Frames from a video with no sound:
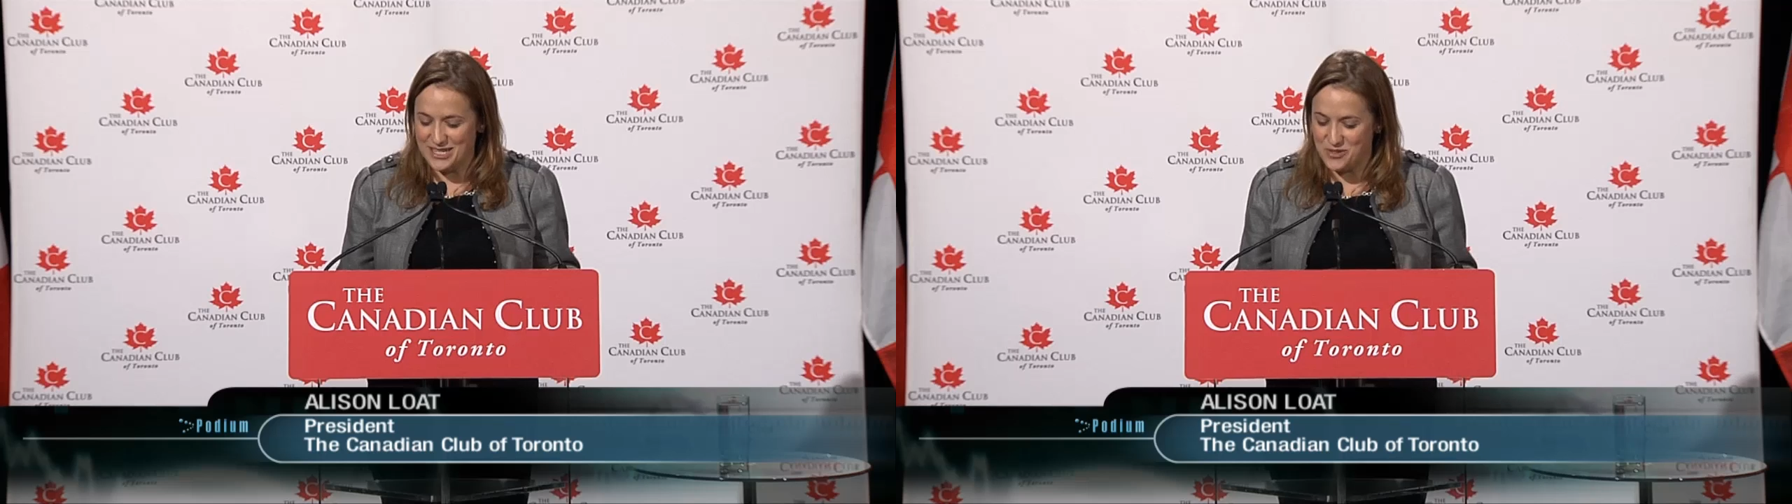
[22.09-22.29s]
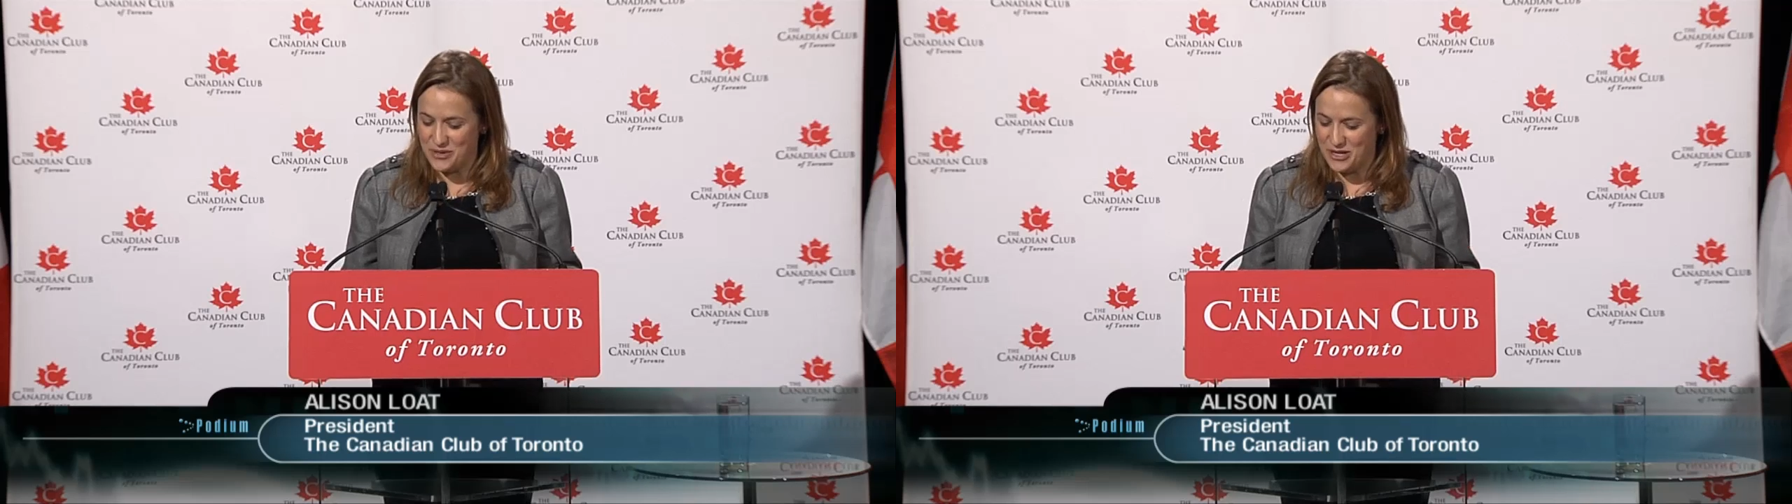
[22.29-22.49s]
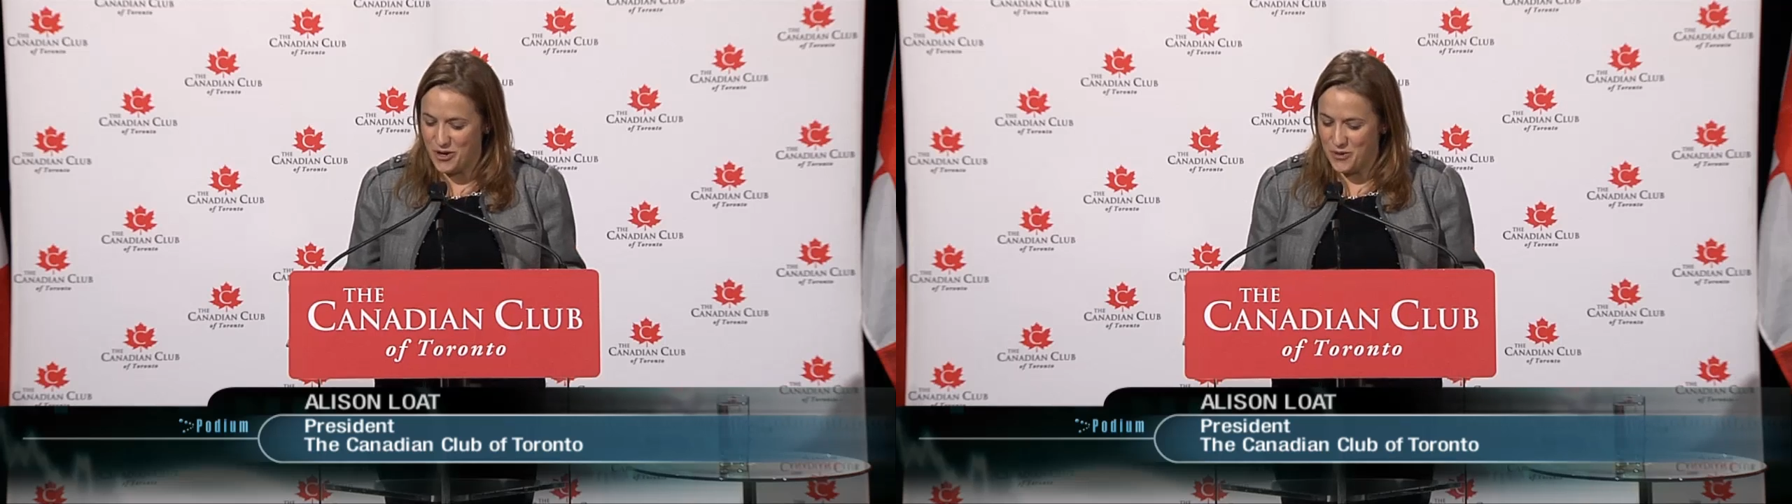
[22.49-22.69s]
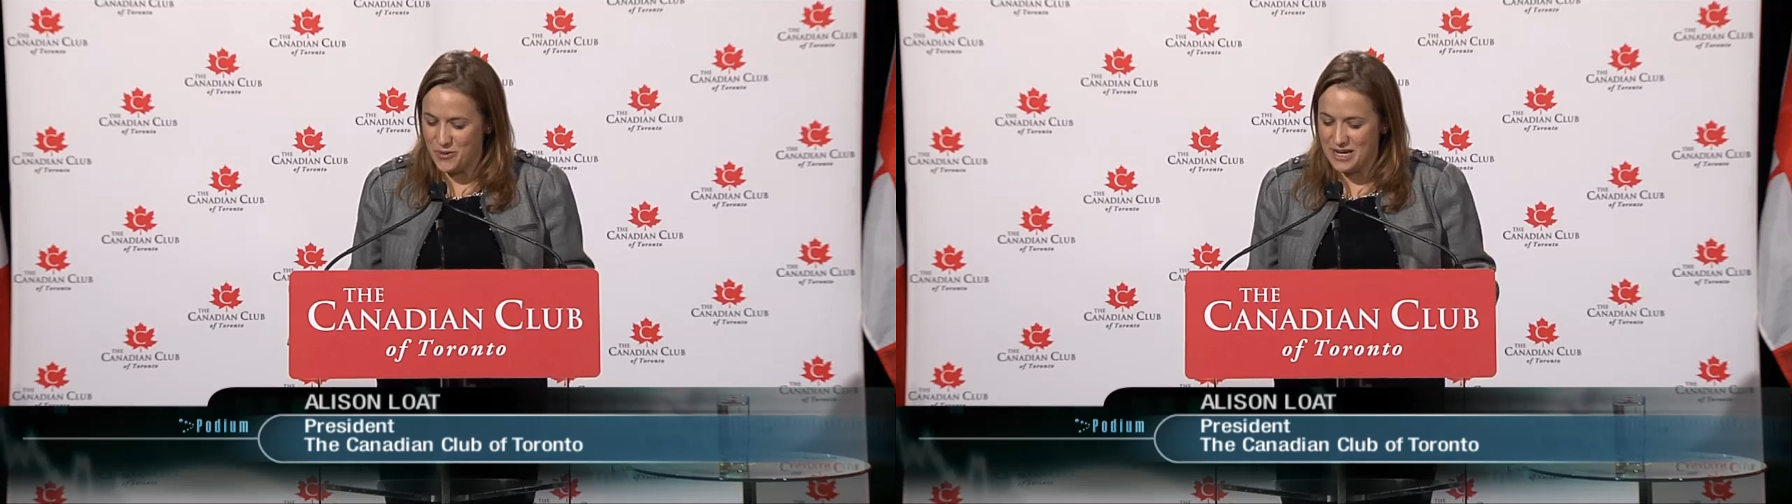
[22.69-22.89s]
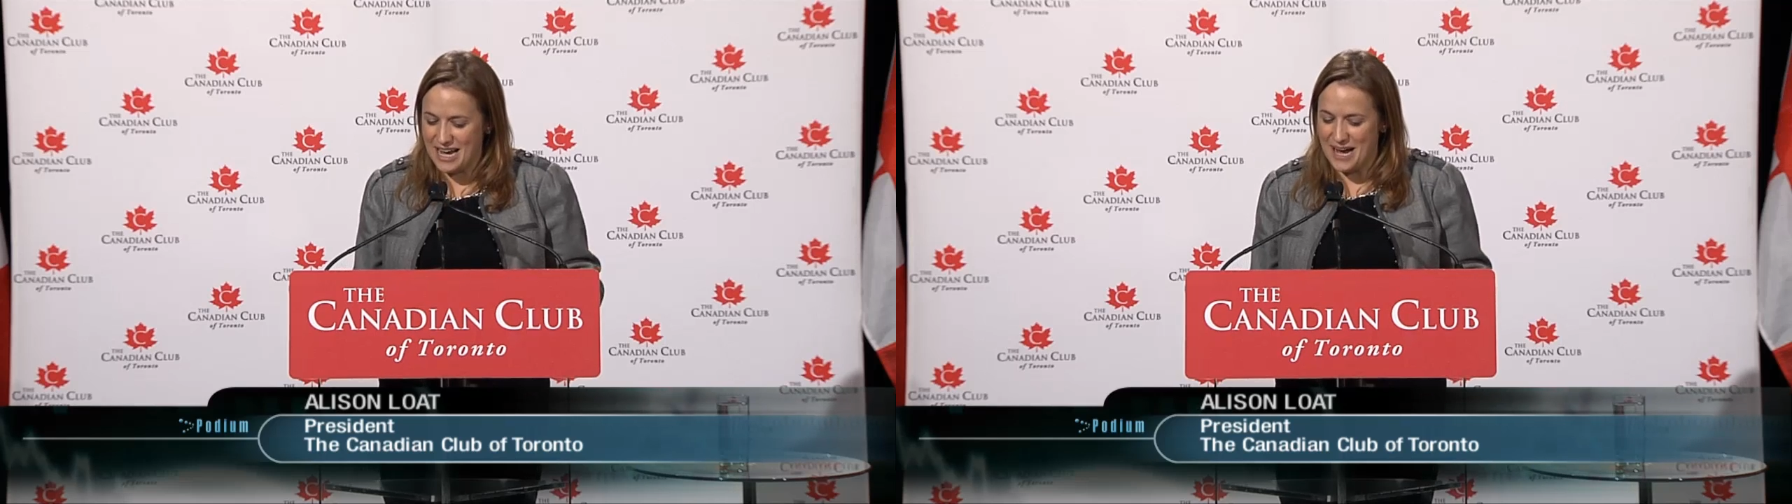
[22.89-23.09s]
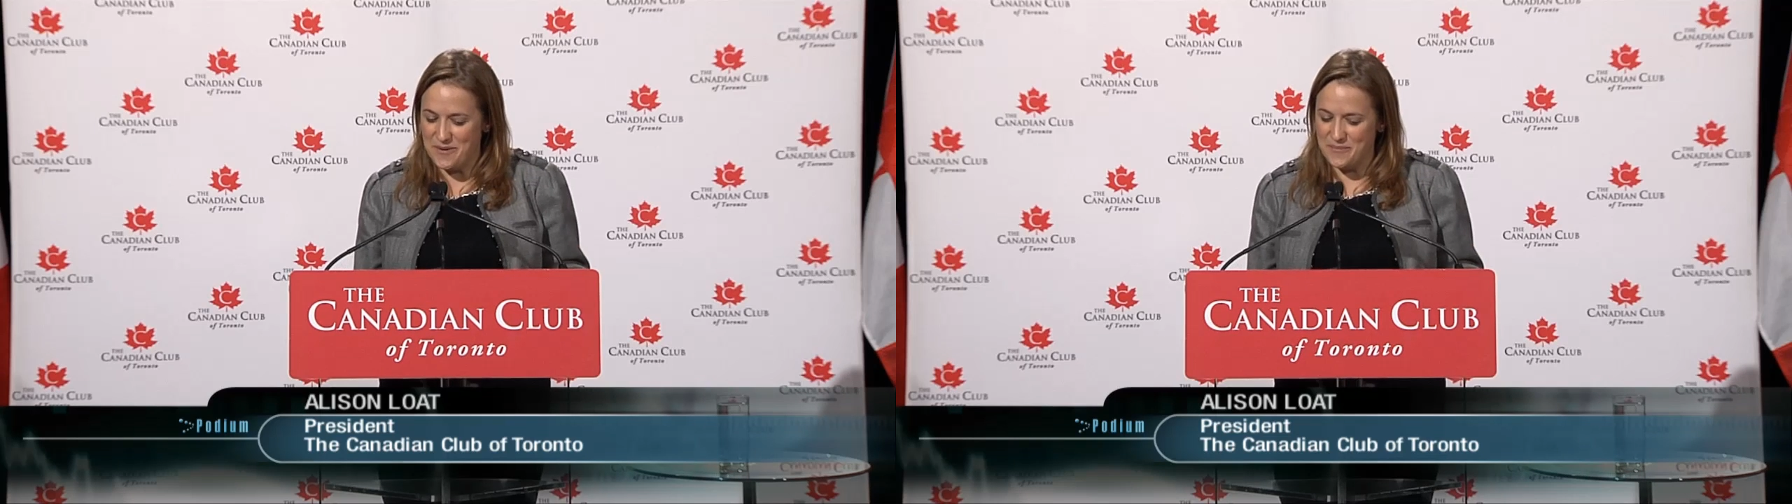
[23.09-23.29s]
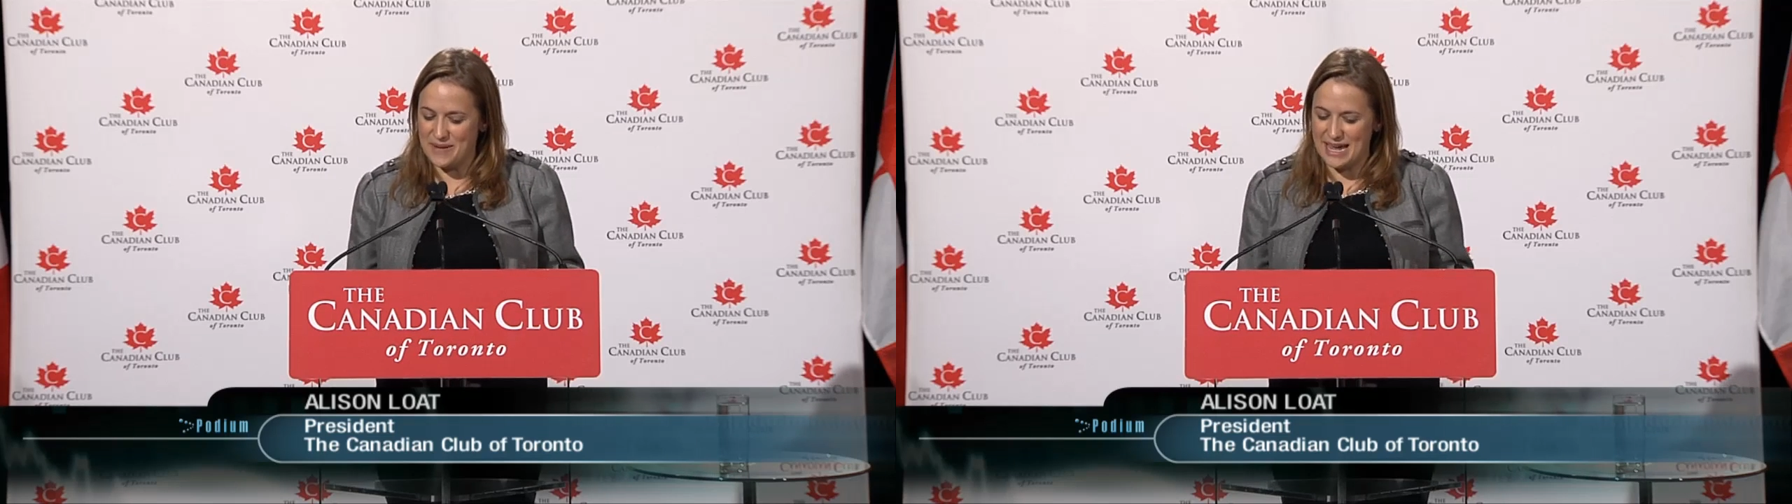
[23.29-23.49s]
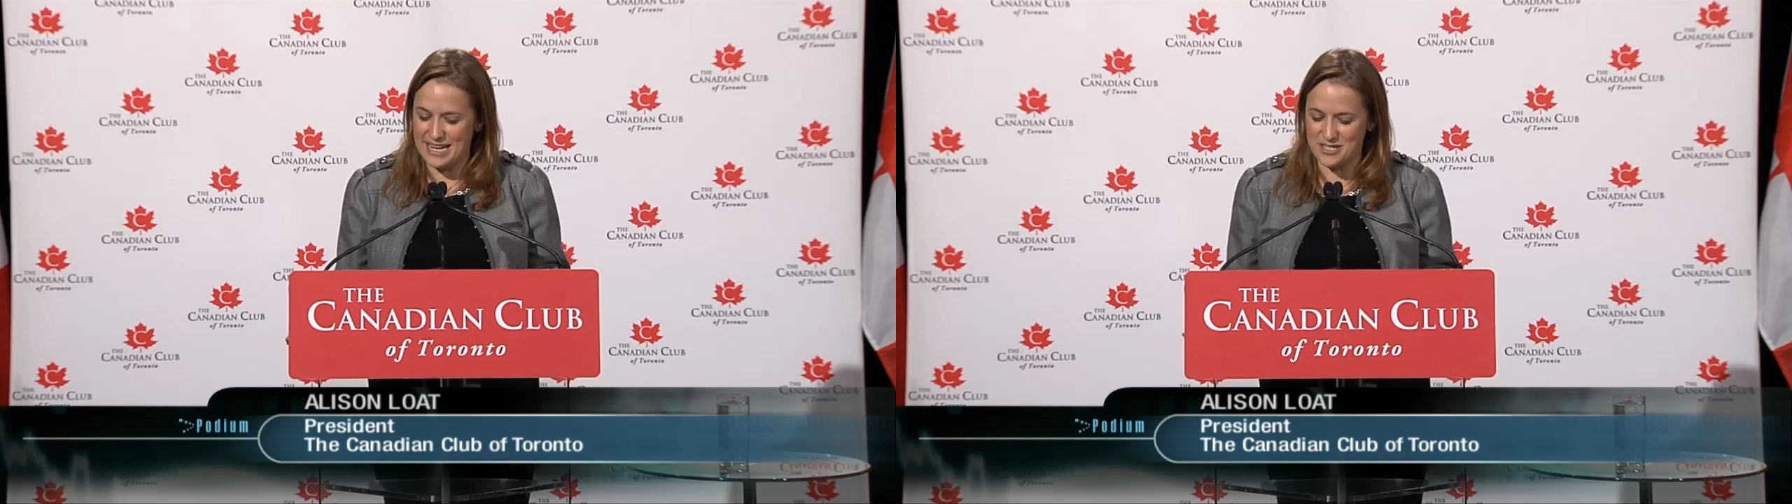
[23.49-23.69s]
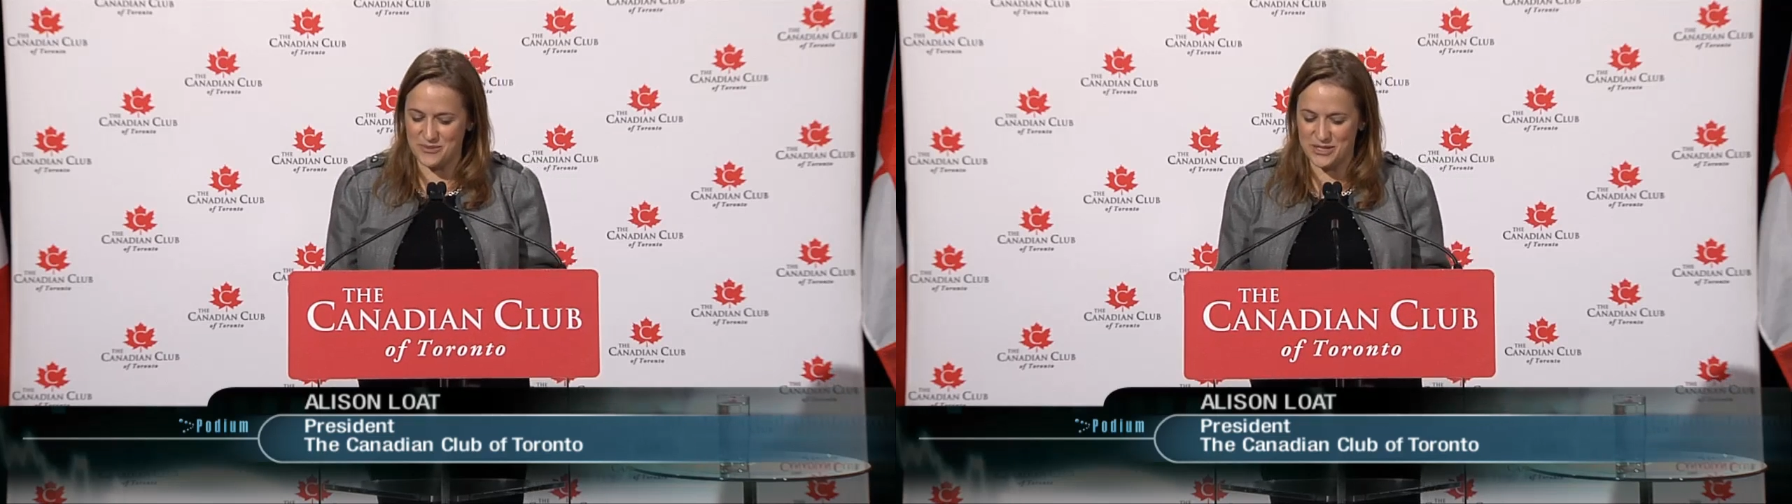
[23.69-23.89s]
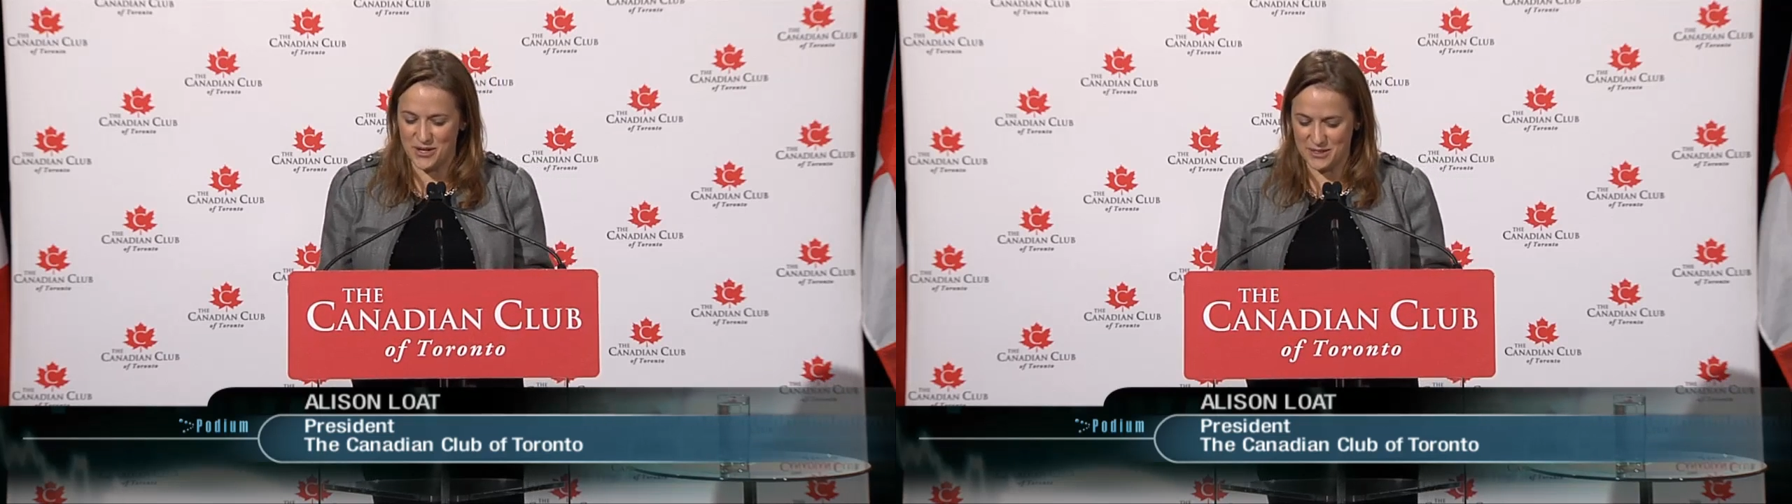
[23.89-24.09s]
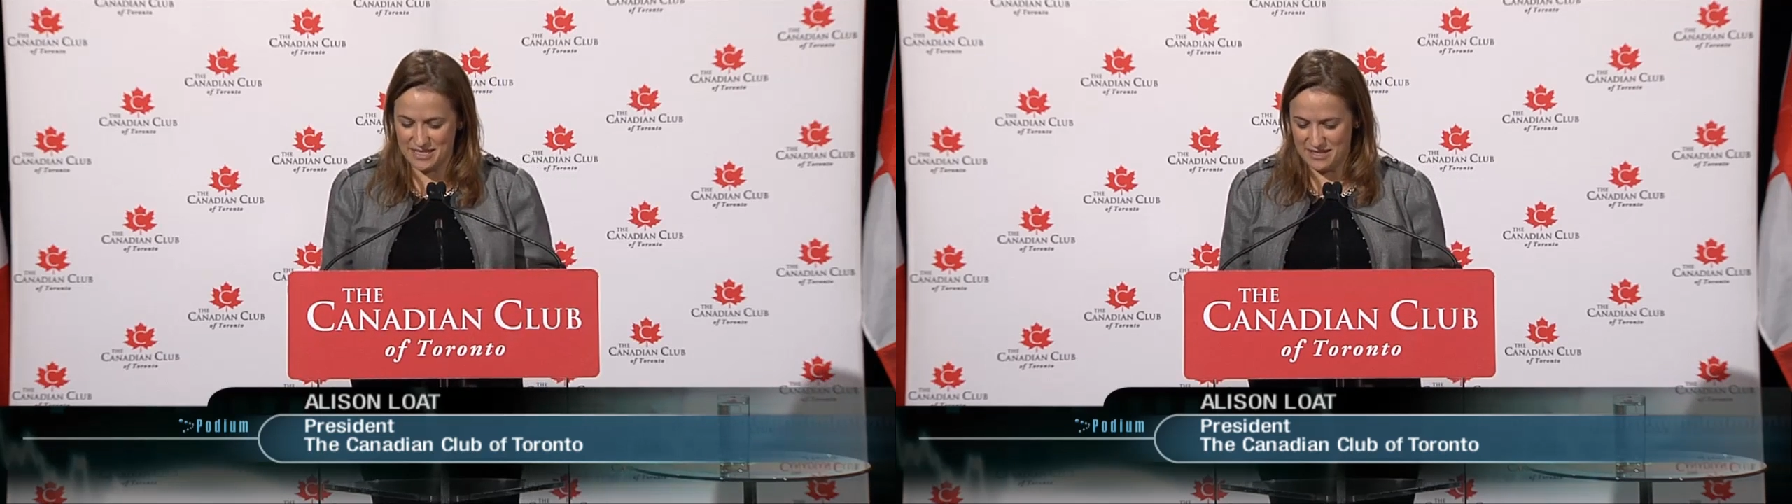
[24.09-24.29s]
as we know, and as a result,